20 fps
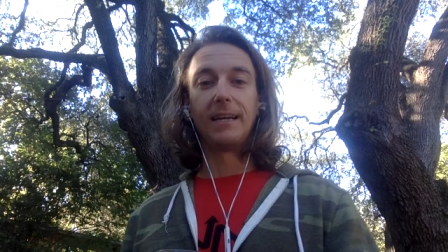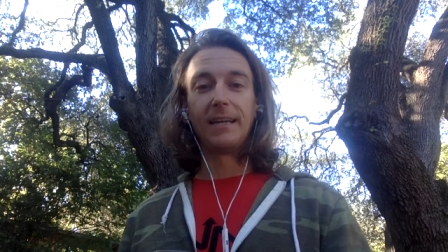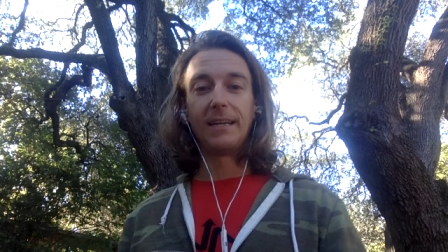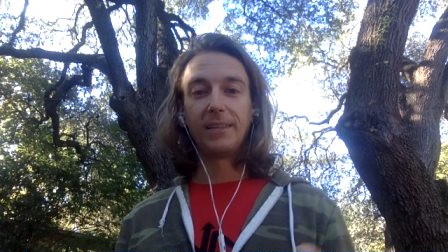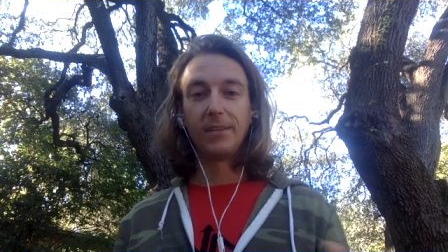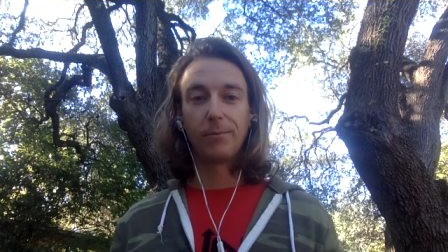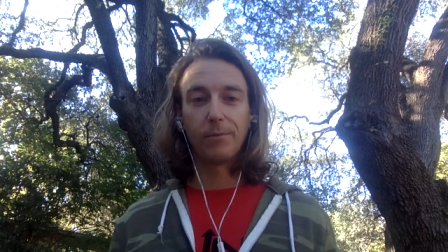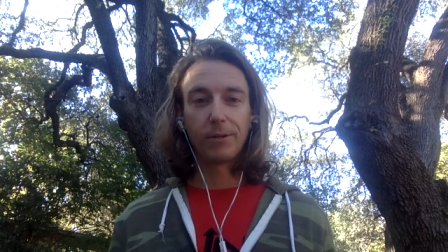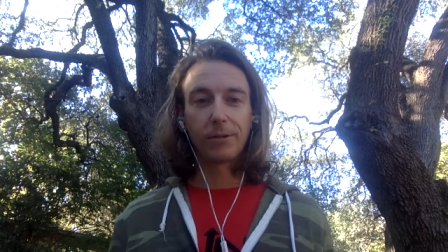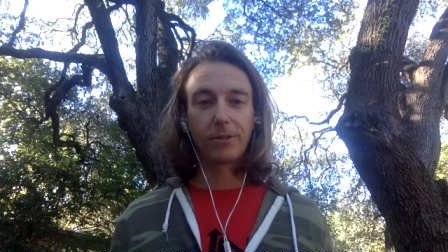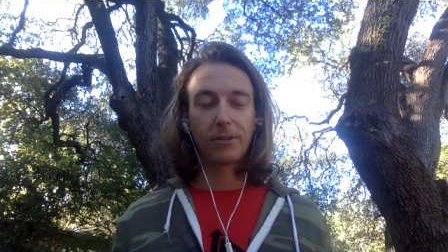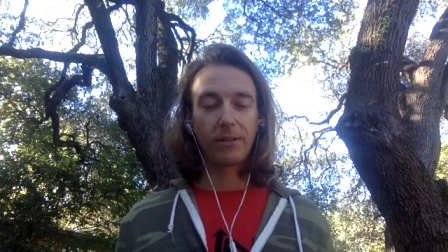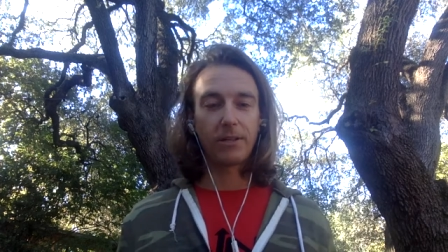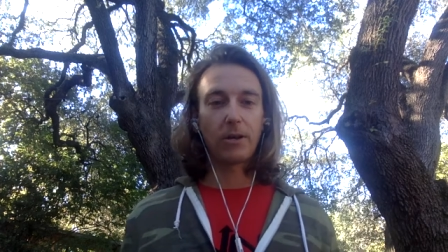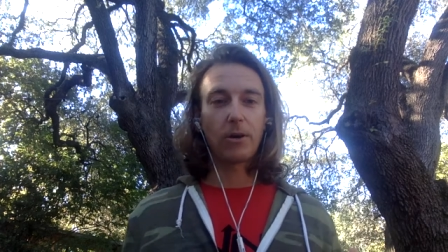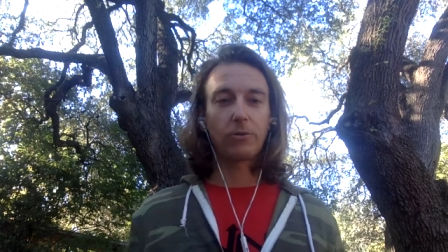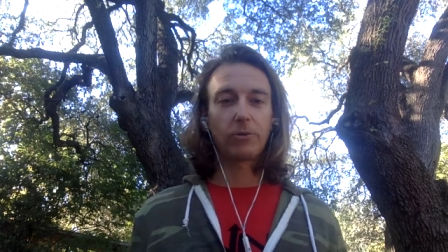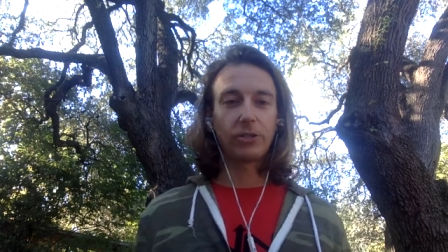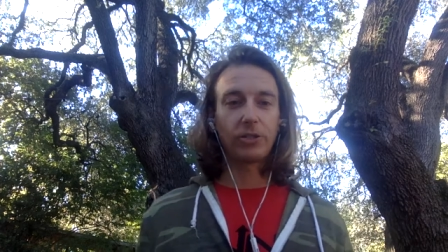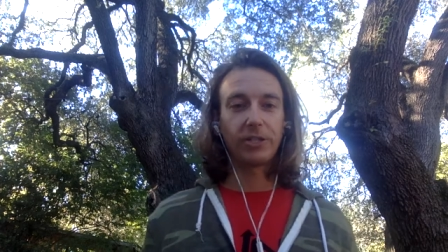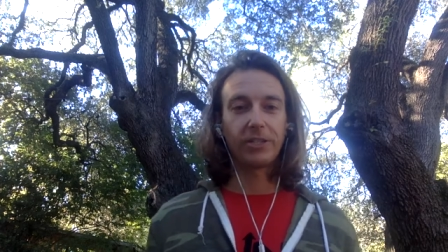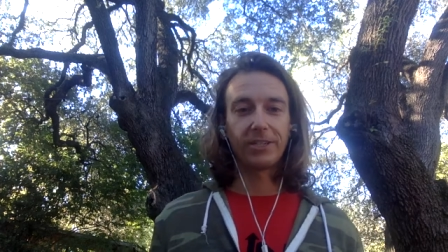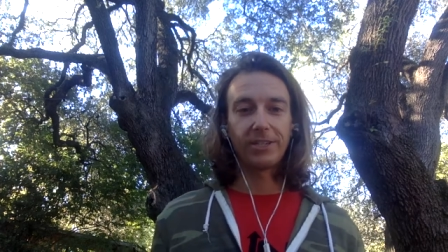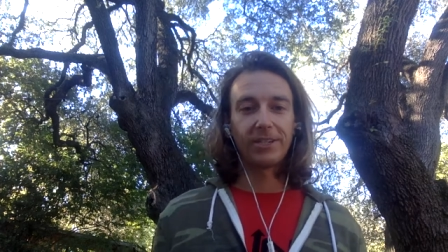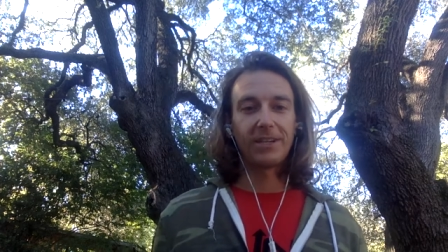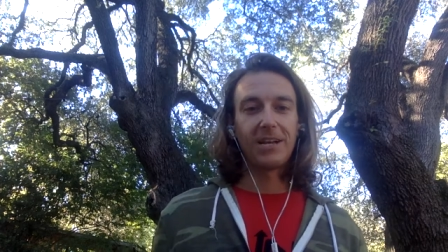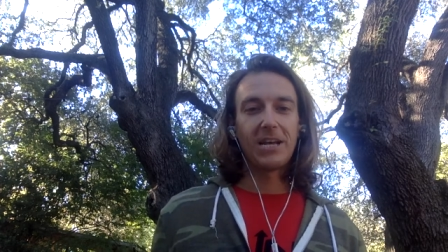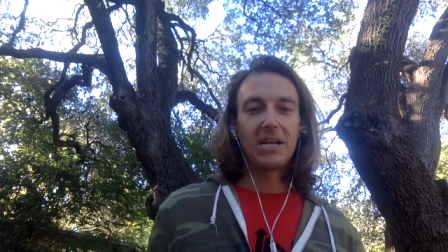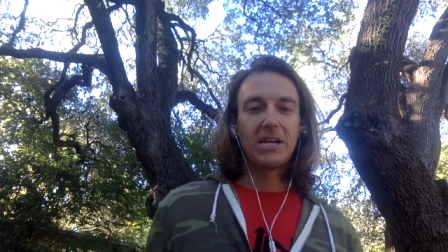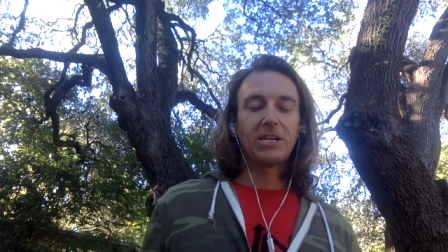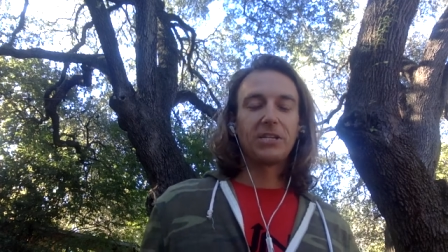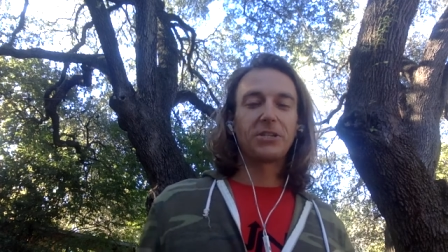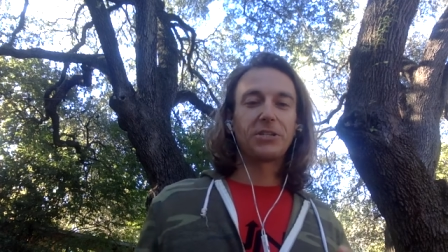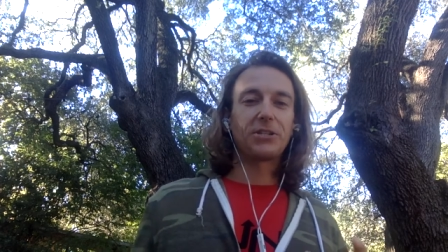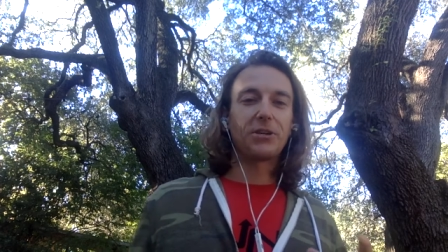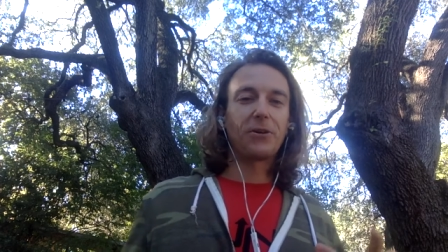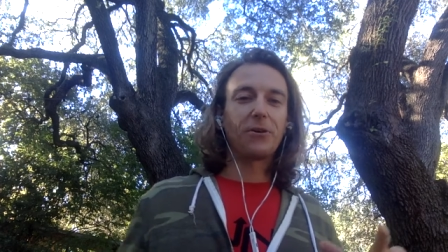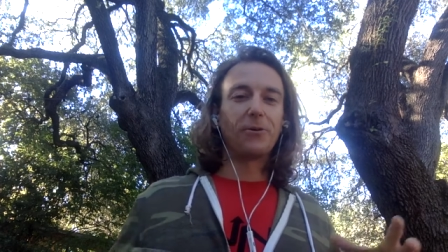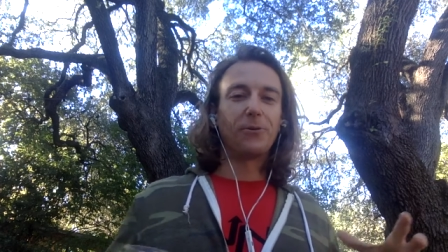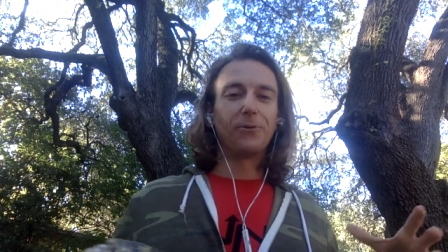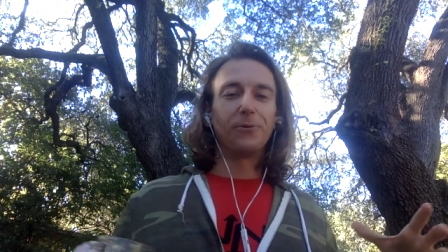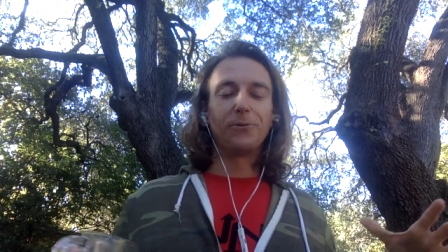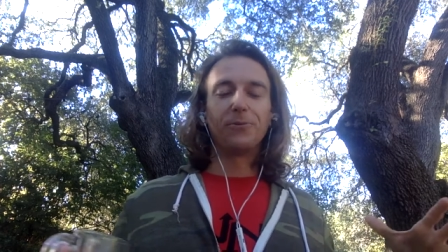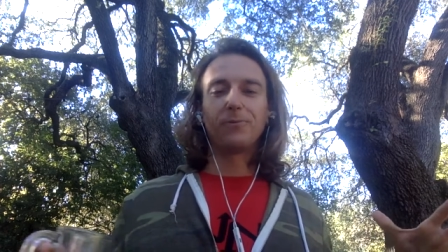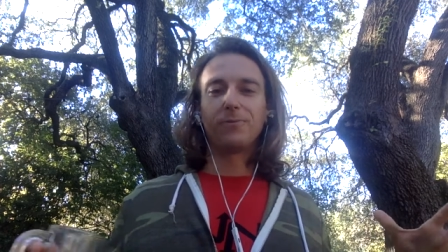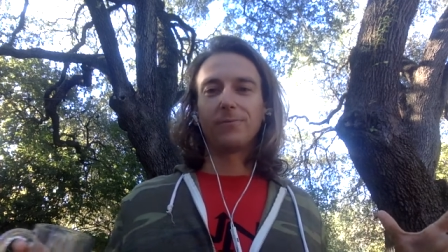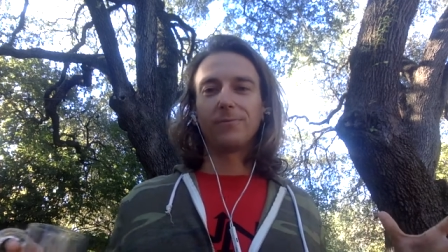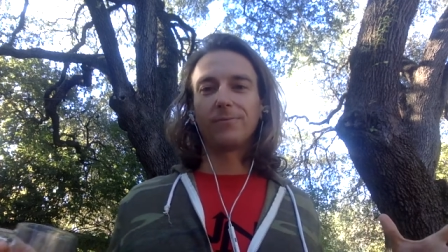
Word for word: in the middle of the ocean. So